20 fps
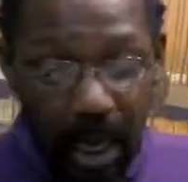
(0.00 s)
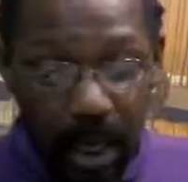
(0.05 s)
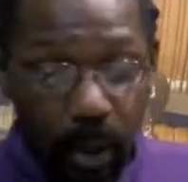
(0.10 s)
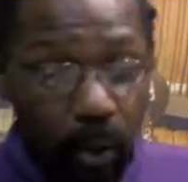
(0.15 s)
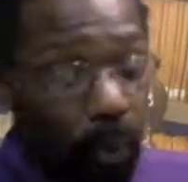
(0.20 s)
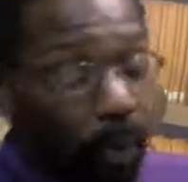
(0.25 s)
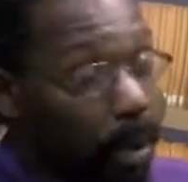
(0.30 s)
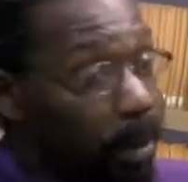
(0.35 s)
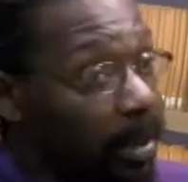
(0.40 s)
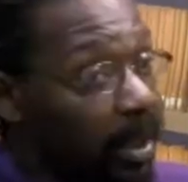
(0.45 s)
don't
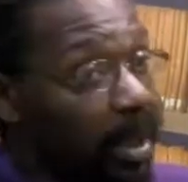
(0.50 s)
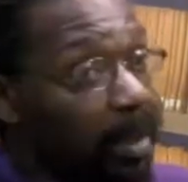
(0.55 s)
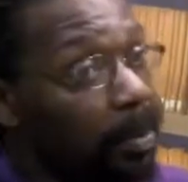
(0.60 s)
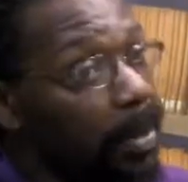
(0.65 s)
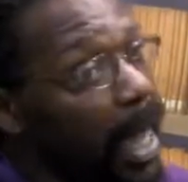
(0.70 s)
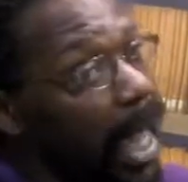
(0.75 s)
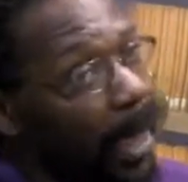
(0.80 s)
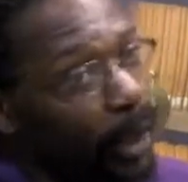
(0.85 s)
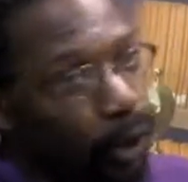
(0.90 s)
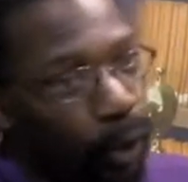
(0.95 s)
want to be the
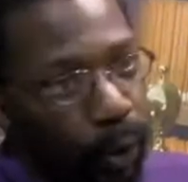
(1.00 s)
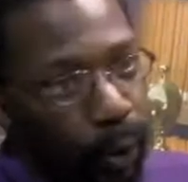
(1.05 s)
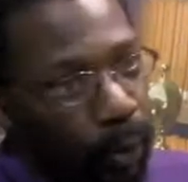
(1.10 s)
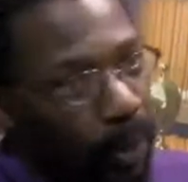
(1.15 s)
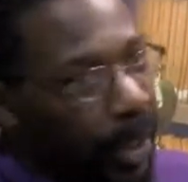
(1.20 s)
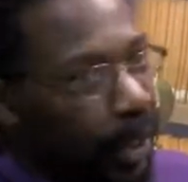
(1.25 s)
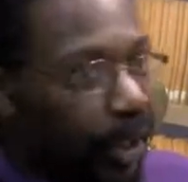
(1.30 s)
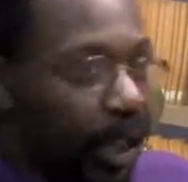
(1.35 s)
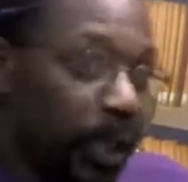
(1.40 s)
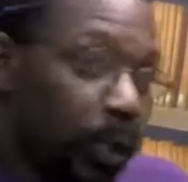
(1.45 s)
black dude
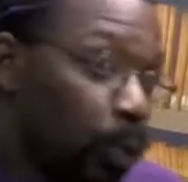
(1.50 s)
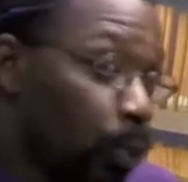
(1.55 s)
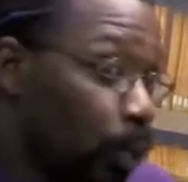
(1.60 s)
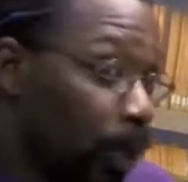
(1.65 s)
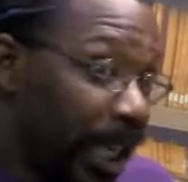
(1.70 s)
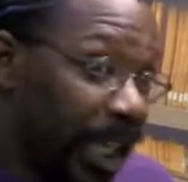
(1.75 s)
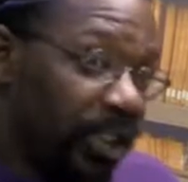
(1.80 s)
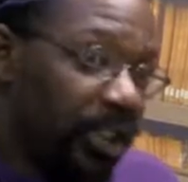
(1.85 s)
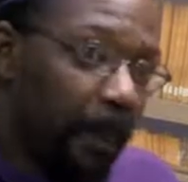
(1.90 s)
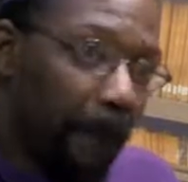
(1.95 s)
that didn't
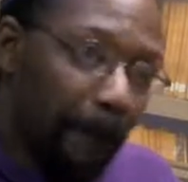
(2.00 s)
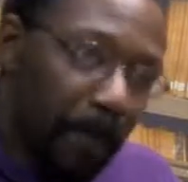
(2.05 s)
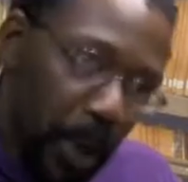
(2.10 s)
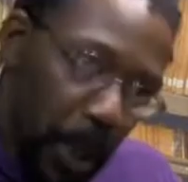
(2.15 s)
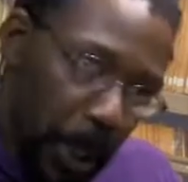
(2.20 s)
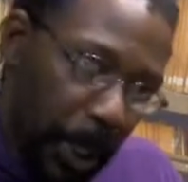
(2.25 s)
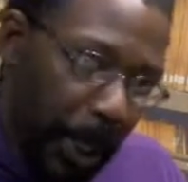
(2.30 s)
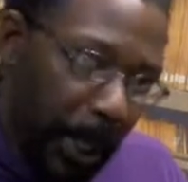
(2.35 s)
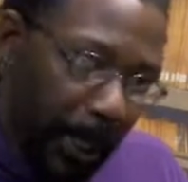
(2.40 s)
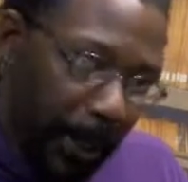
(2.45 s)
read the
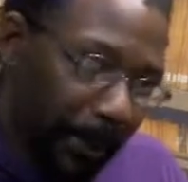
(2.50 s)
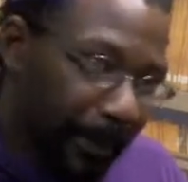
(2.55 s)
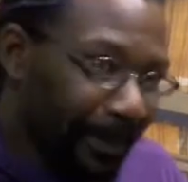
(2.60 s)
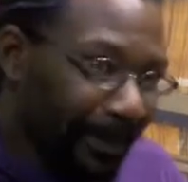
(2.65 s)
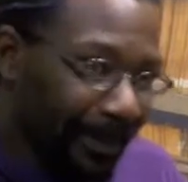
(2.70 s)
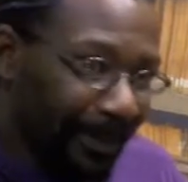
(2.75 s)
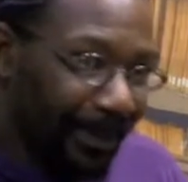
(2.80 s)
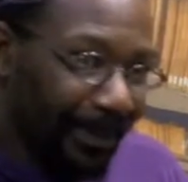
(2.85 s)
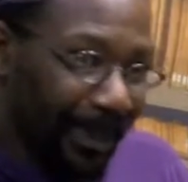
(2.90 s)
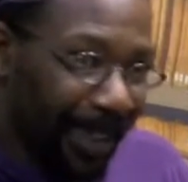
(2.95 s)
book.
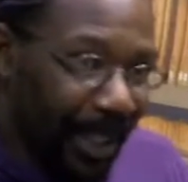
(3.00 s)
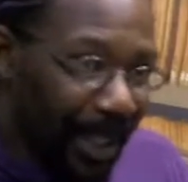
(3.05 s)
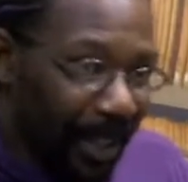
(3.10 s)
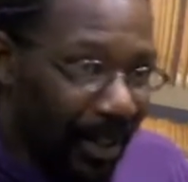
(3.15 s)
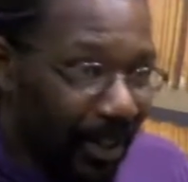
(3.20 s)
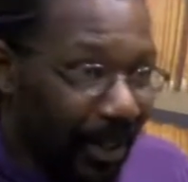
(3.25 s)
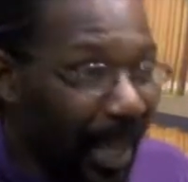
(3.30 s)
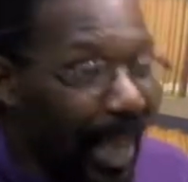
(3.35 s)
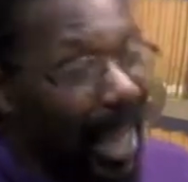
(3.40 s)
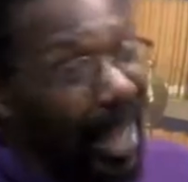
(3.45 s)
You
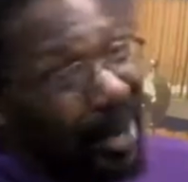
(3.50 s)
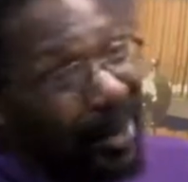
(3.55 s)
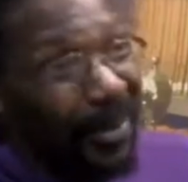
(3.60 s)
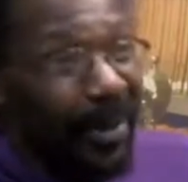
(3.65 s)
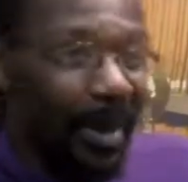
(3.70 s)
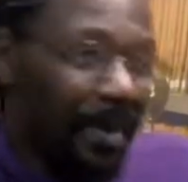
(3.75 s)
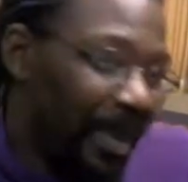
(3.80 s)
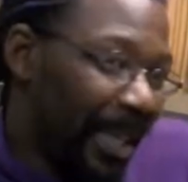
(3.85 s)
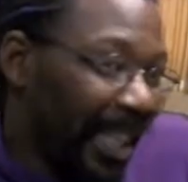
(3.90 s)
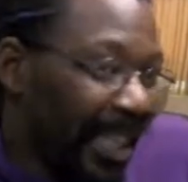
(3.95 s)
know, I don't want
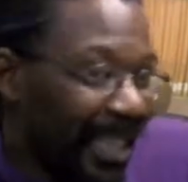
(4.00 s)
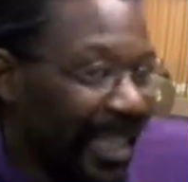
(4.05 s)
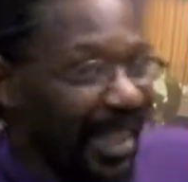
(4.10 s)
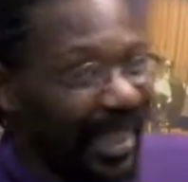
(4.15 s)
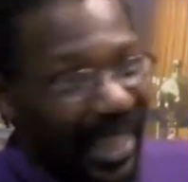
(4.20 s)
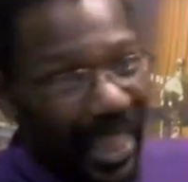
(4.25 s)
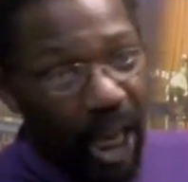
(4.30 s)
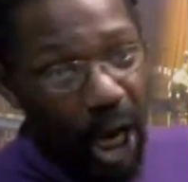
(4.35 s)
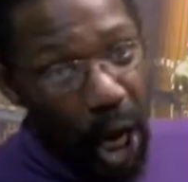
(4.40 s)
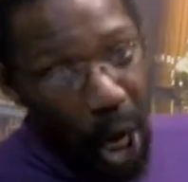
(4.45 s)
to be the
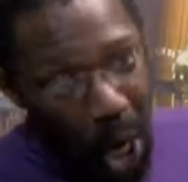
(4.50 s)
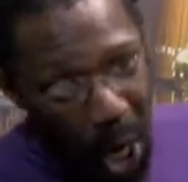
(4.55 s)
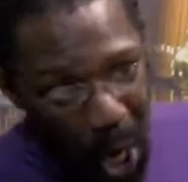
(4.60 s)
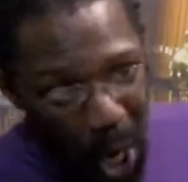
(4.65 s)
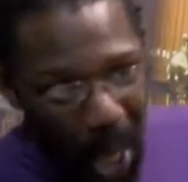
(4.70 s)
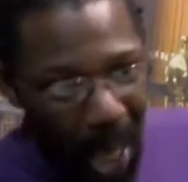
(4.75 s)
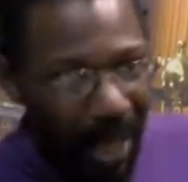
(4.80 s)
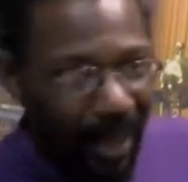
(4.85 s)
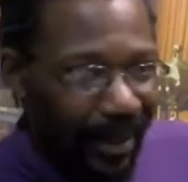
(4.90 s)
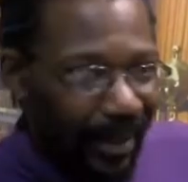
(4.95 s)
ditzy
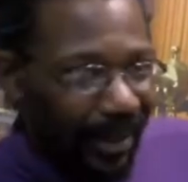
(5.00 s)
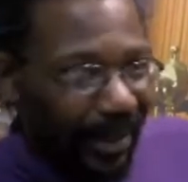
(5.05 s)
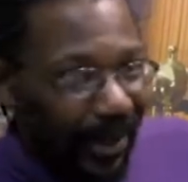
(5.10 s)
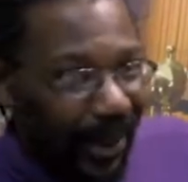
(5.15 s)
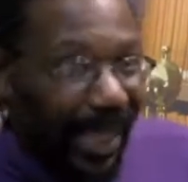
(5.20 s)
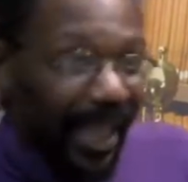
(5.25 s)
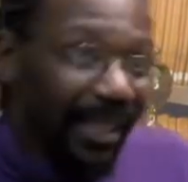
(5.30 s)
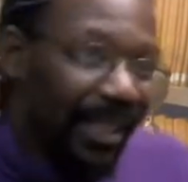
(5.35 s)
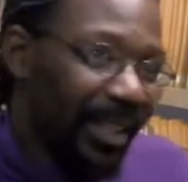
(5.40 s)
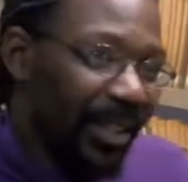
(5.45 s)
girl who
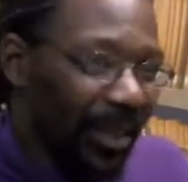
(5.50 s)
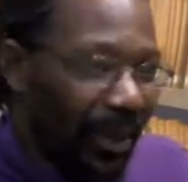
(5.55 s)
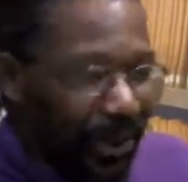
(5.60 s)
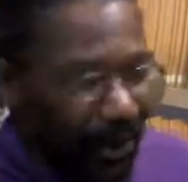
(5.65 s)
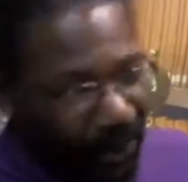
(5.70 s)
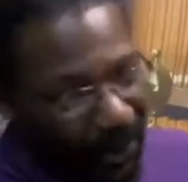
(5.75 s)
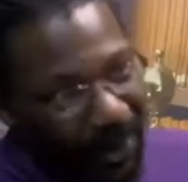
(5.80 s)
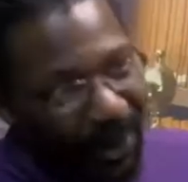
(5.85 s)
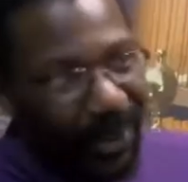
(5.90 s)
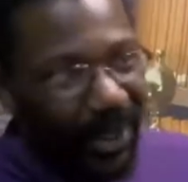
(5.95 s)
doesn't know the
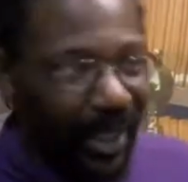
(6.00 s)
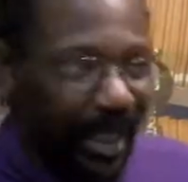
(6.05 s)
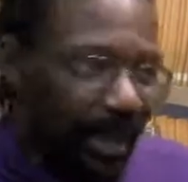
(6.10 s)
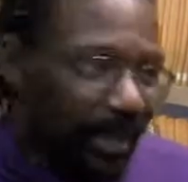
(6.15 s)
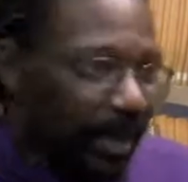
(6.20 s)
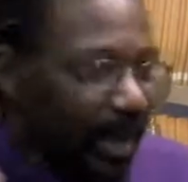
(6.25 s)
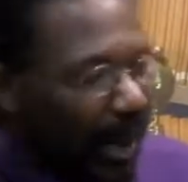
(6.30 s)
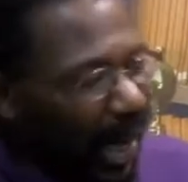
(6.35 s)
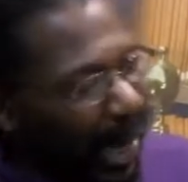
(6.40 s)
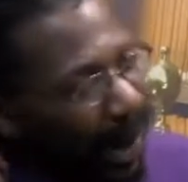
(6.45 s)
rules and keeps
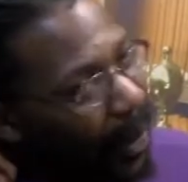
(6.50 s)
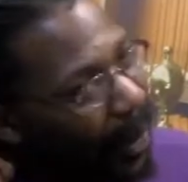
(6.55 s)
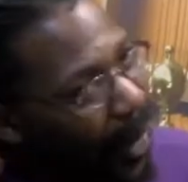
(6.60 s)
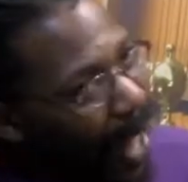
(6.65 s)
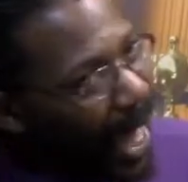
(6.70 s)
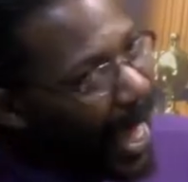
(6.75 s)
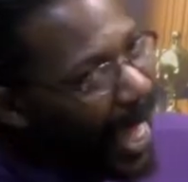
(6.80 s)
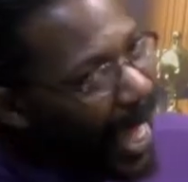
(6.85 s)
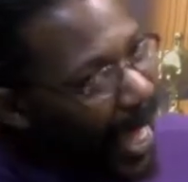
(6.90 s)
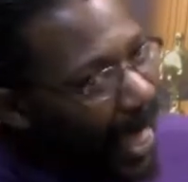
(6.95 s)
going,
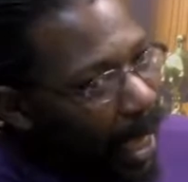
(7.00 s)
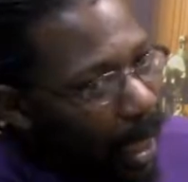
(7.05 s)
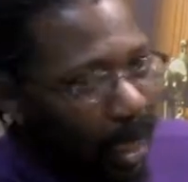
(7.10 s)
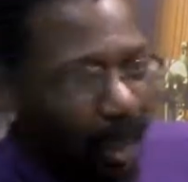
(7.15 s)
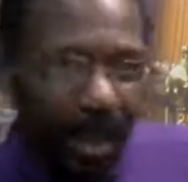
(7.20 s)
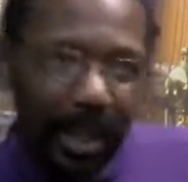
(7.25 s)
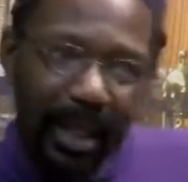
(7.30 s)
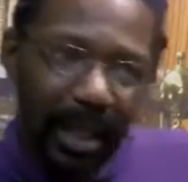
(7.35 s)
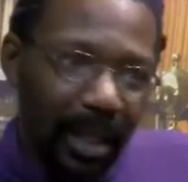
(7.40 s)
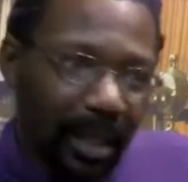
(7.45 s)
"What?"
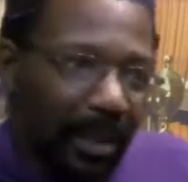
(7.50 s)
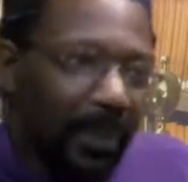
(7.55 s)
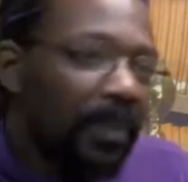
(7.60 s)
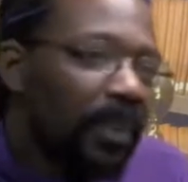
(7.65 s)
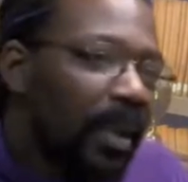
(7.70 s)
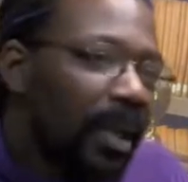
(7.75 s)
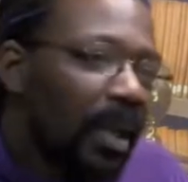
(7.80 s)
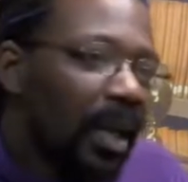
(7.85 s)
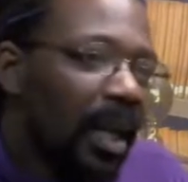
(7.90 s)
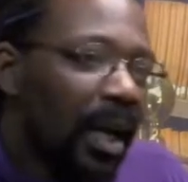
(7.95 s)
You know,
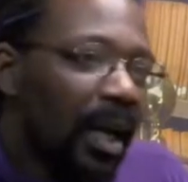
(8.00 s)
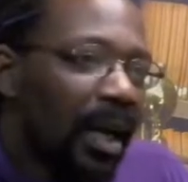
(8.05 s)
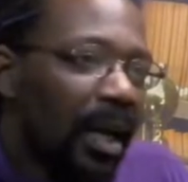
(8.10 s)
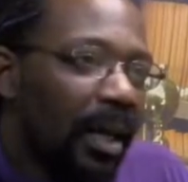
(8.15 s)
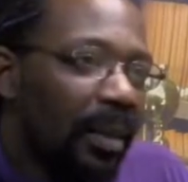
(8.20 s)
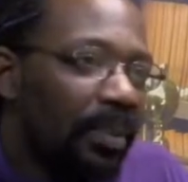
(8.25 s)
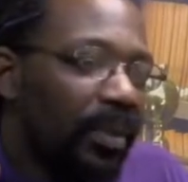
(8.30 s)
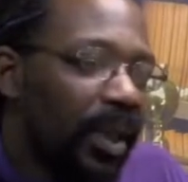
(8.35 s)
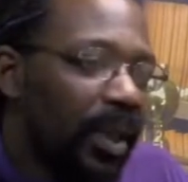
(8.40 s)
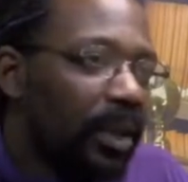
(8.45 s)

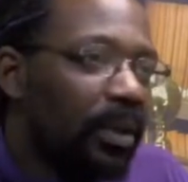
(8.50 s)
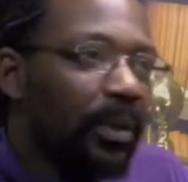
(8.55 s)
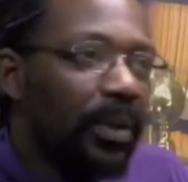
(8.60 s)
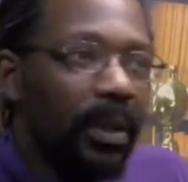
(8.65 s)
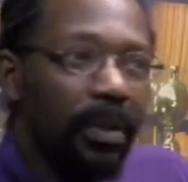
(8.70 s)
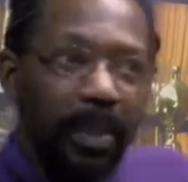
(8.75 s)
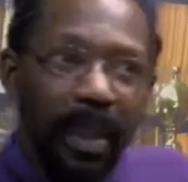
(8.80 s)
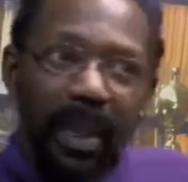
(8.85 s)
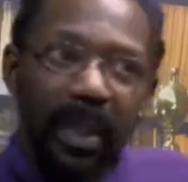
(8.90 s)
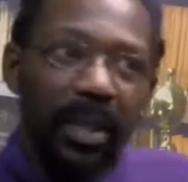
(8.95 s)
um, they don't want to
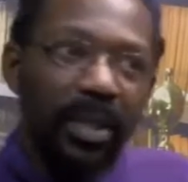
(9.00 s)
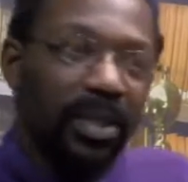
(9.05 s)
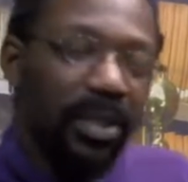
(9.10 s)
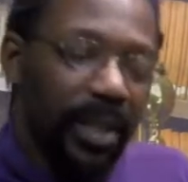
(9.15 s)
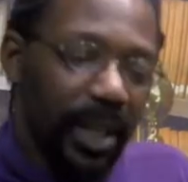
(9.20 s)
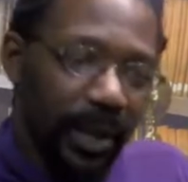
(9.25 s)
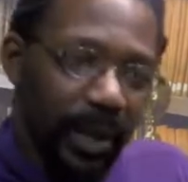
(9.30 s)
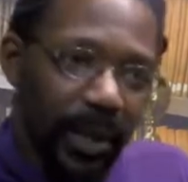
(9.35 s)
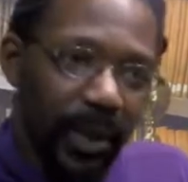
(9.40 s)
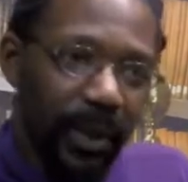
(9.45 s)
be these
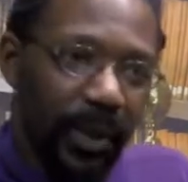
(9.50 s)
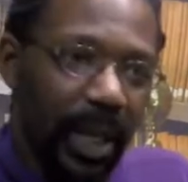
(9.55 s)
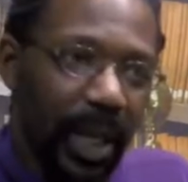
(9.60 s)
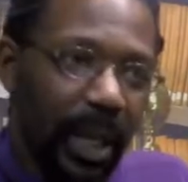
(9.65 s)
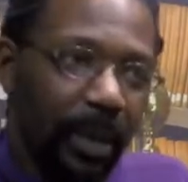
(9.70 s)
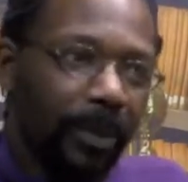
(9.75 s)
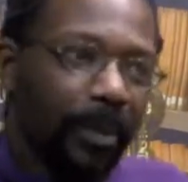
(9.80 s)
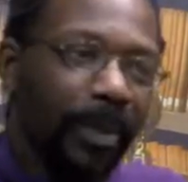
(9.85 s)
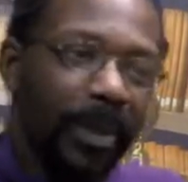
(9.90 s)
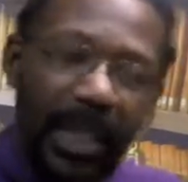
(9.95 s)

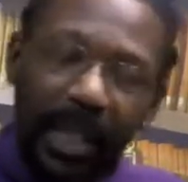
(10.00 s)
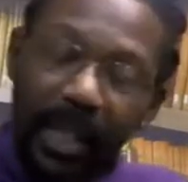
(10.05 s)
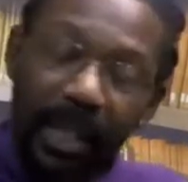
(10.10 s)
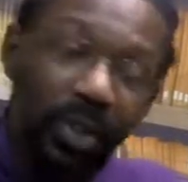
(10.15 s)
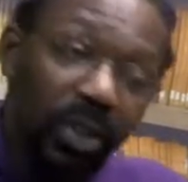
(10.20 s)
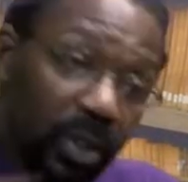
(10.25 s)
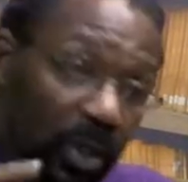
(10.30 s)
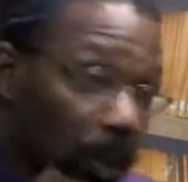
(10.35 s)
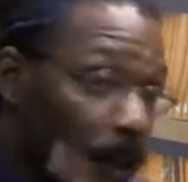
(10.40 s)
stereotypes, but they get so